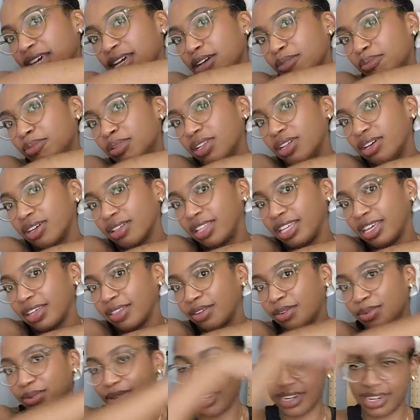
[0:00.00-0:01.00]
up along the
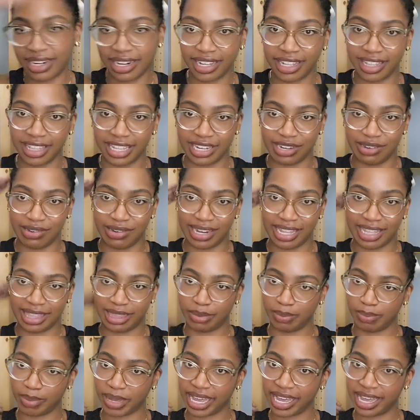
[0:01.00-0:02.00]
other one, then you knit the
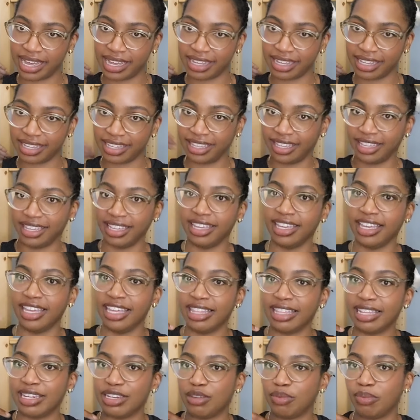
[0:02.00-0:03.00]
back,
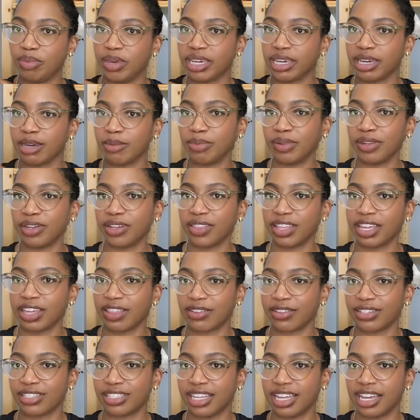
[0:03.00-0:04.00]
then you pick up along the other
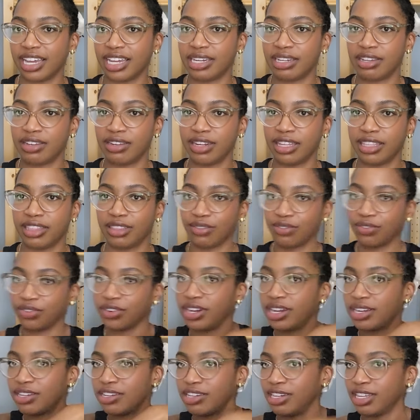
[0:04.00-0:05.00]
side, you knit the
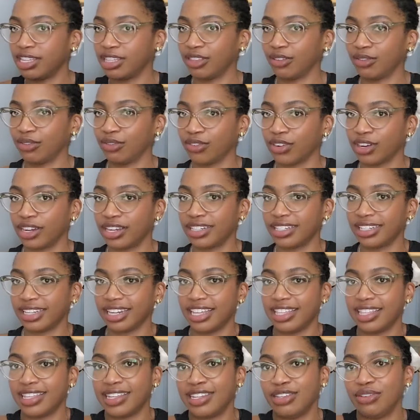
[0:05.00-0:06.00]
front,
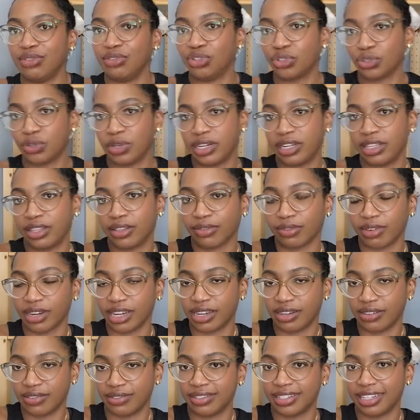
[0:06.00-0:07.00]
and then you join in the
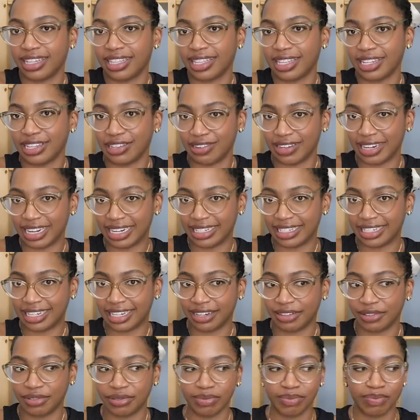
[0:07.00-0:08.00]
round, and then you knit
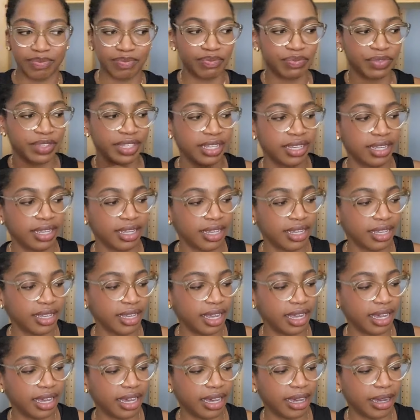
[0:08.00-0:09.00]
down.
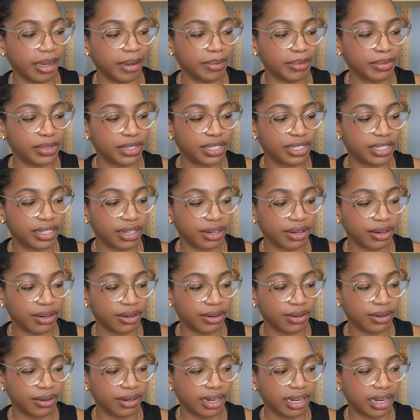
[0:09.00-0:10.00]

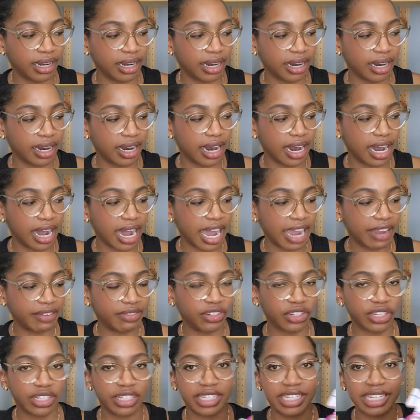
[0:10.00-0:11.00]
So I've
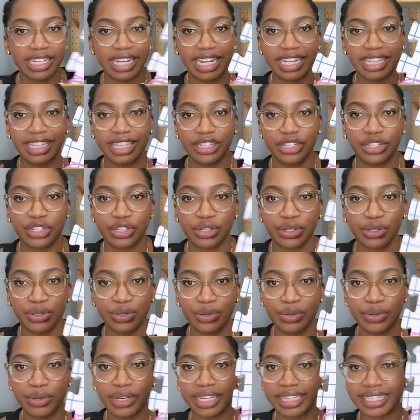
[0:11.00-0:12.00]
just knit the
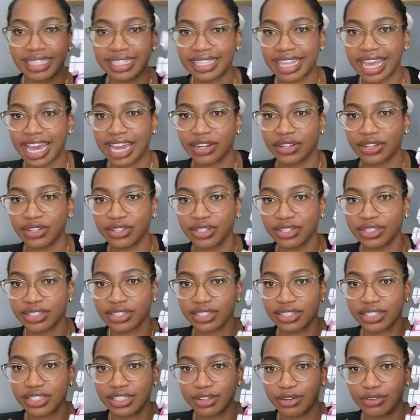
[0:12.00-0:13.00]
2 saddles
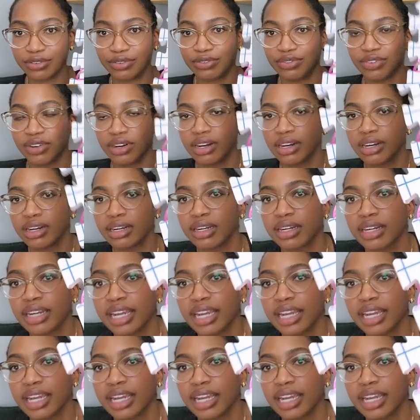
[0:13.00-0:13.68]
so far,